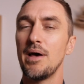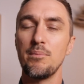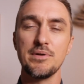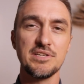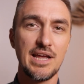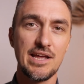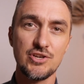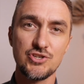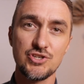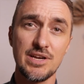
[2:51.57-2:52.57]

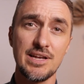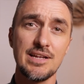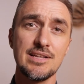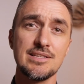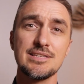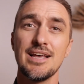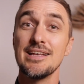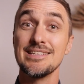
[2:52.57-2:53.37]
palpitations,